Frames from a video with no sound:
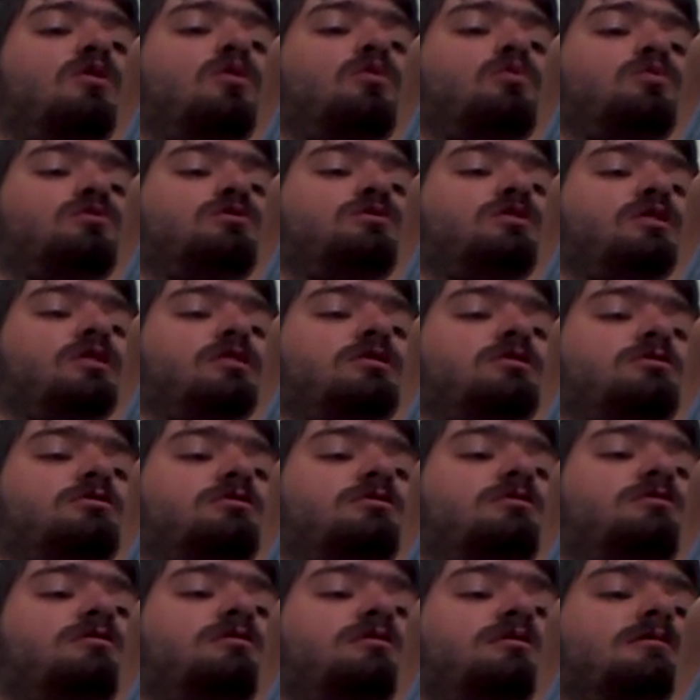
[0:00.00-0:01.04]
Oh dear.
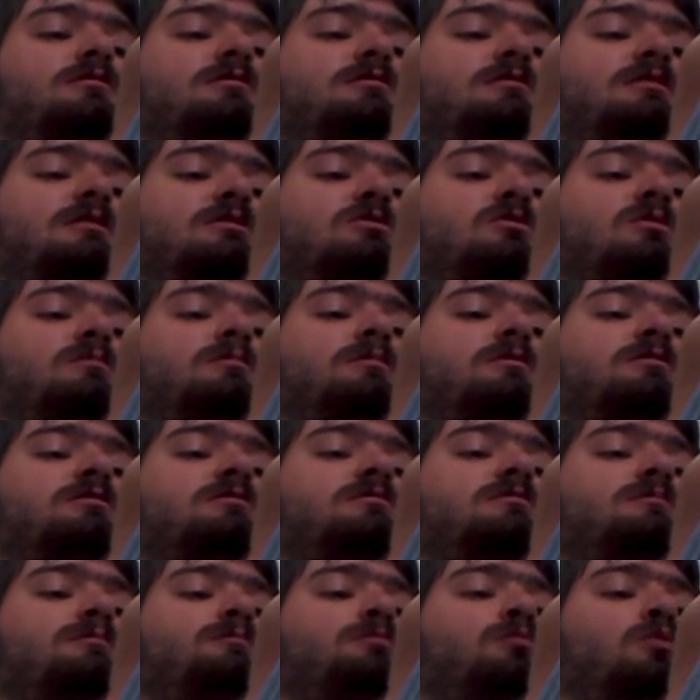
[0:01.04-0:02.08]
This comes
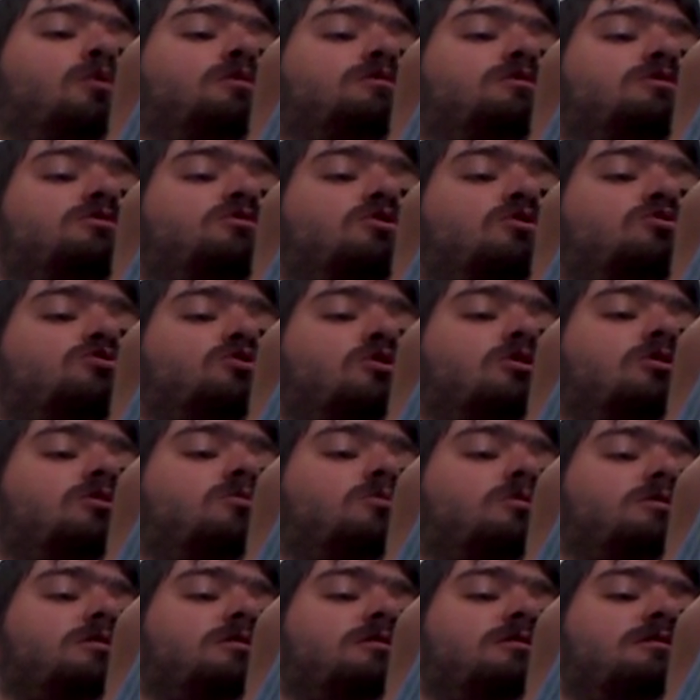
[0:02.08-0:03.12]
later. Walk your toes
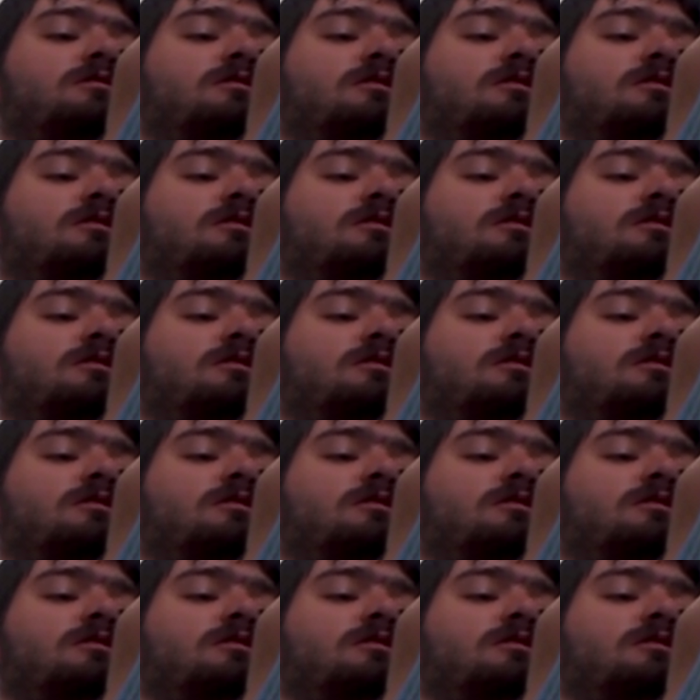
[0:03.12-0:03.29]
onward.